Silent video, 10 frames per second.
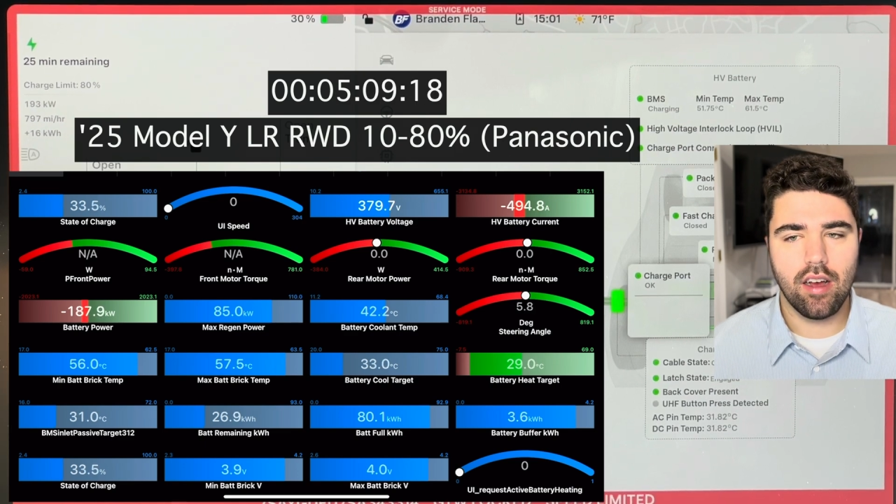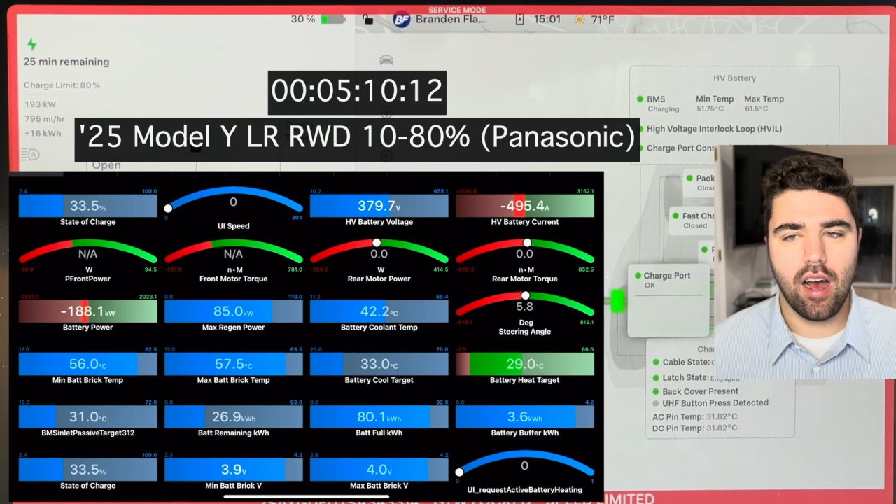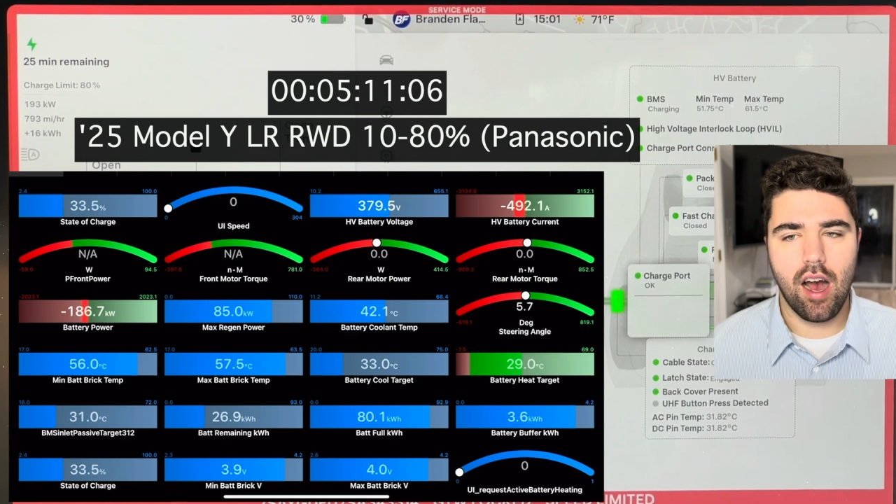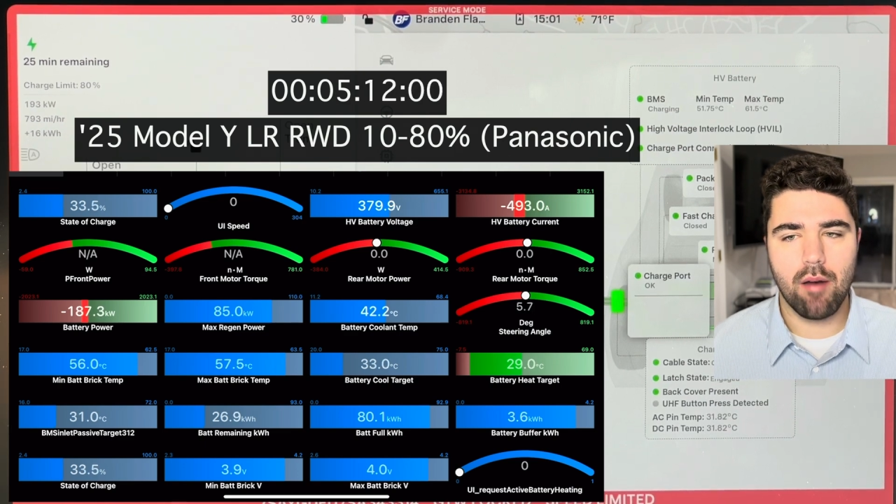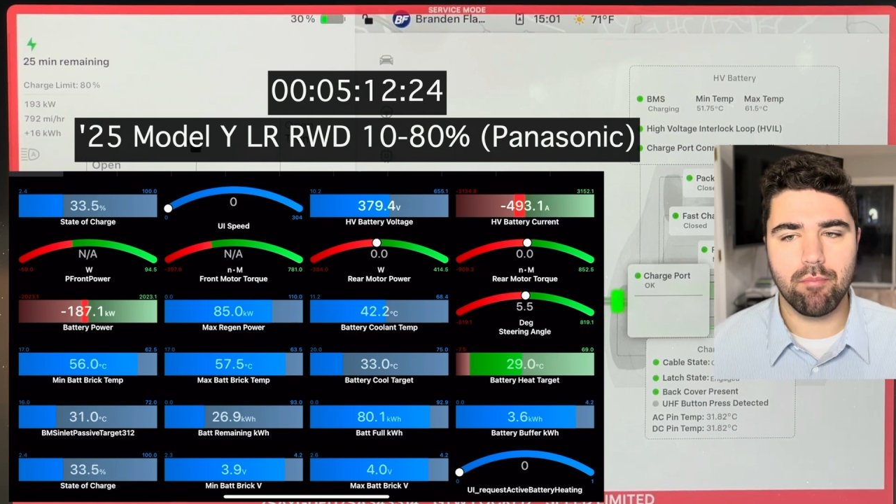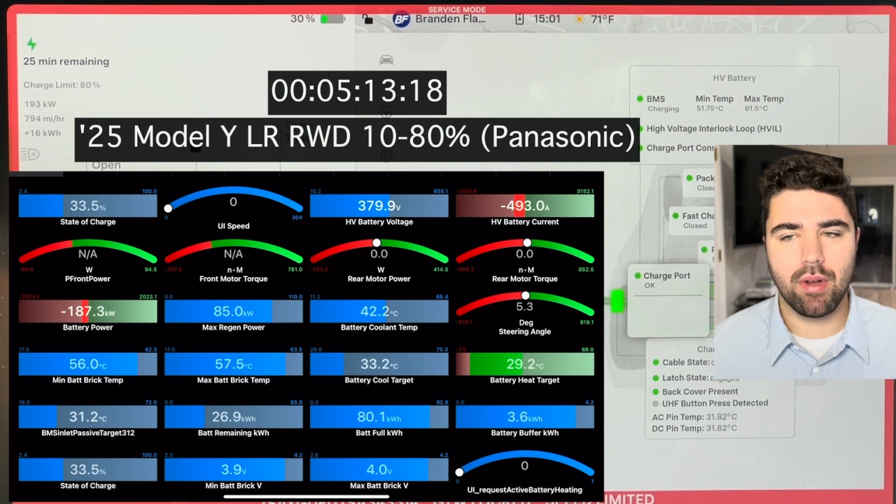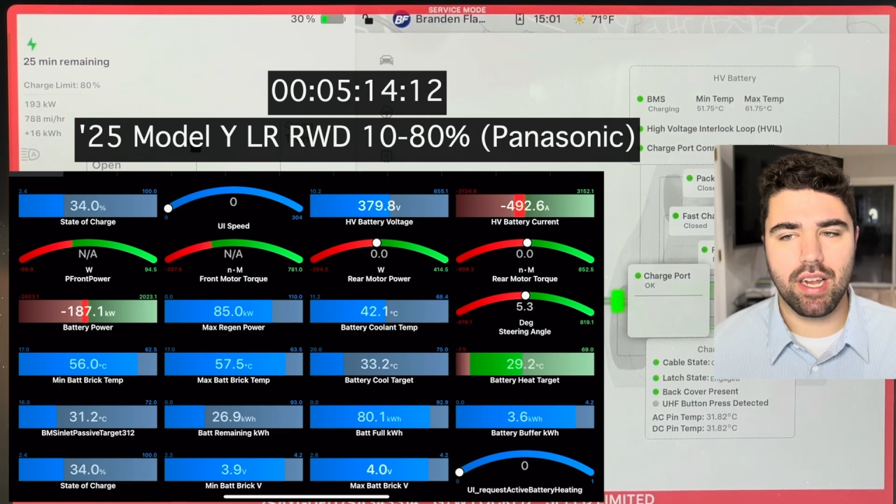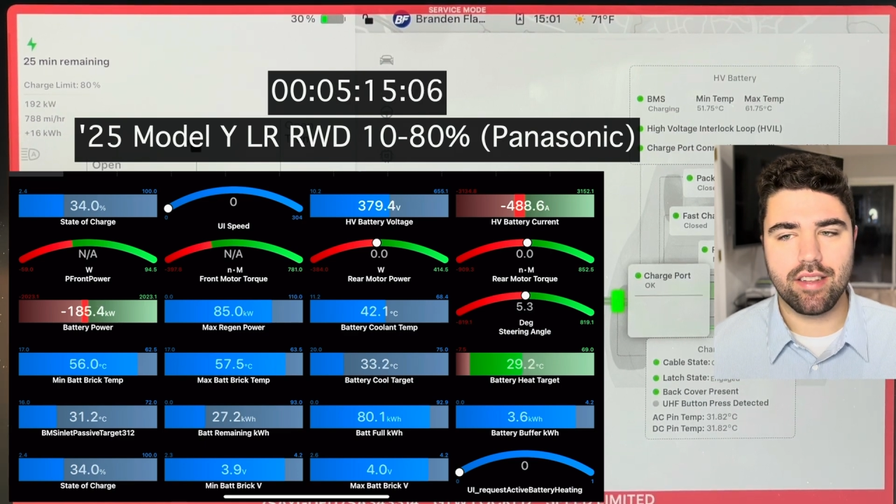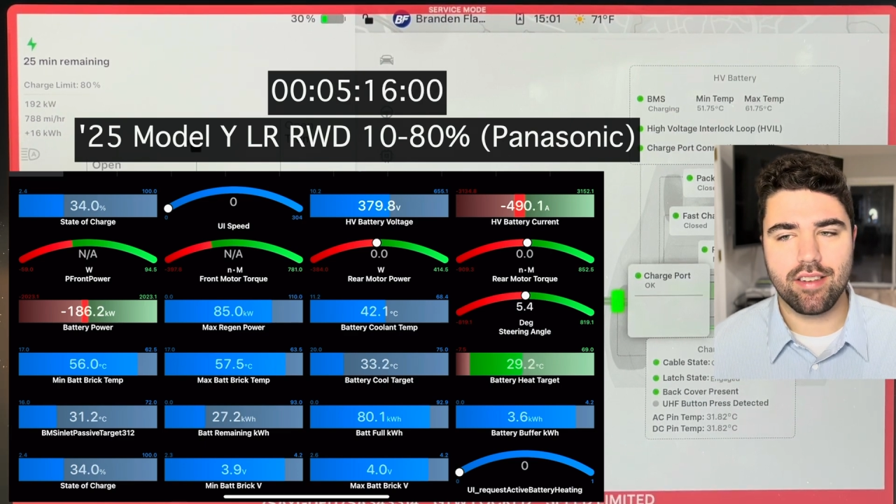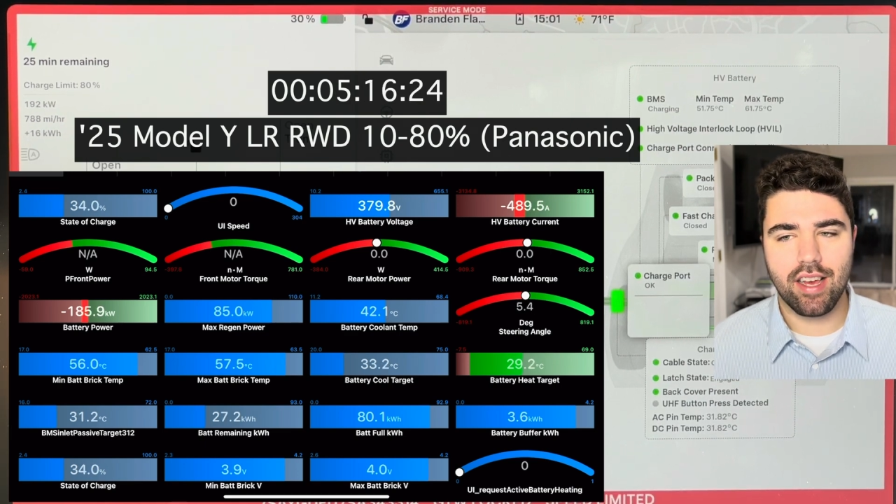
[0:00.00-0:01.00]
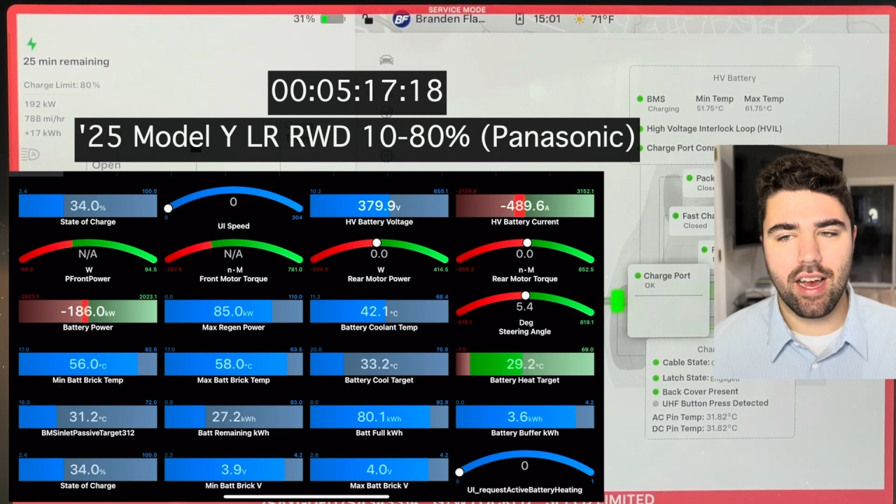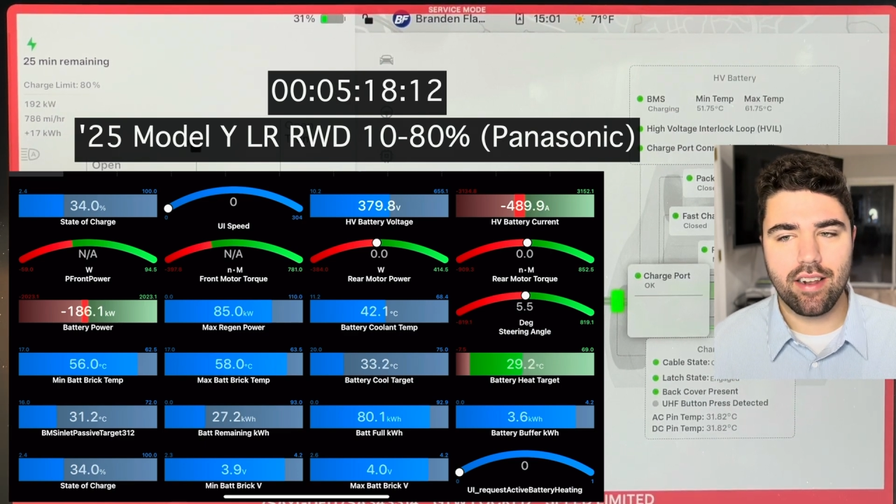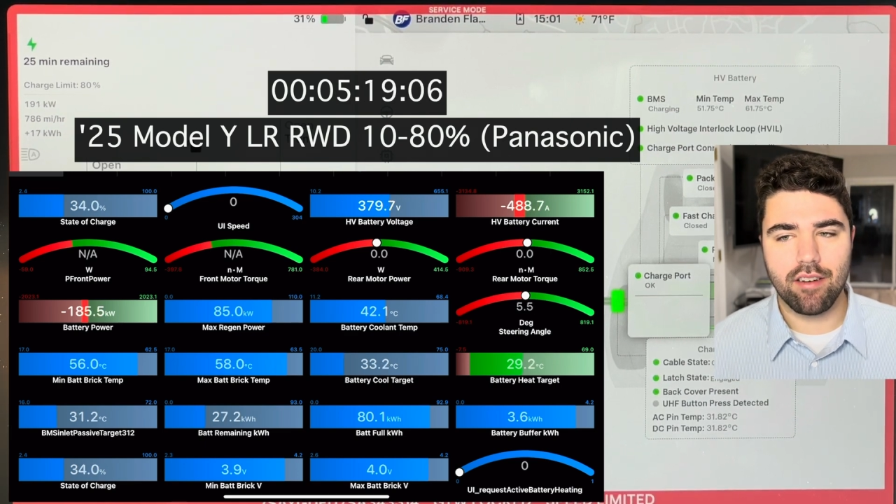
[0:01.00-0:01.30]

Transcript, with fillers: Um, but it's again,